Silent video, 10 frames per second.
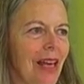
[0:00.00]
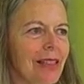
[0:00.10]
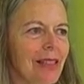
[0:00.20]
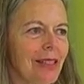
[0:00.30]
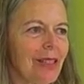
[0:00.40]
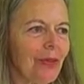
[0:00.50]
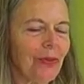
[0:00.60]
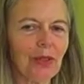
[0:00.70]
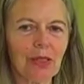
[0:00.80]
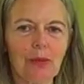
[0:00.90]
That's the
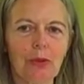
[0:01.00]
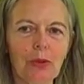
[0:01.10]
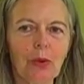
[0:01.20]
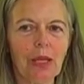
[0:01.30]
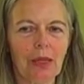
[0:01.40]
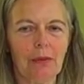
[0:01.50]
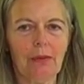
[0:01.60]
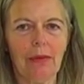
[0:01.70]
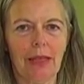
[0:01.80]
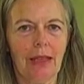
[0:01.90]
difference
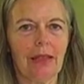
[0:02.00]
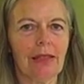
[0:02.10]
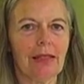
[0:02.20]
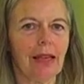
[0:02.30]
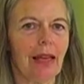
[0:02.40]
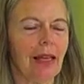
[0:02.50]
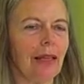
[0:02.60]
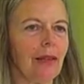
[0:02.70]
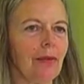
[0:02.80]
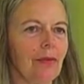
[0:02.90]
between this
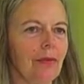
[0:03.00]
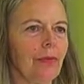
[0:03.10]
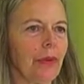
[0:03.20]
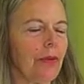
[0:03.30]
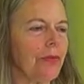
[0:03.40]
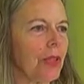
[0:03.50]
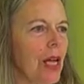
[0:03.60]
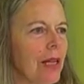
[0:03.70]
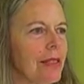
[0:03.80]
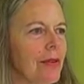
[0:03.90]
and a
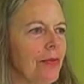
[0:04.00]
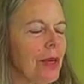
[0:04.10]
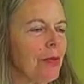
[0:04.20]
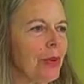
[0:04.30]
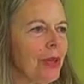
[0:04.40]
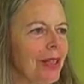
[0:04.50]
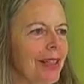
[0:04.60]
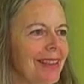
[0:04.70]
philosophy book.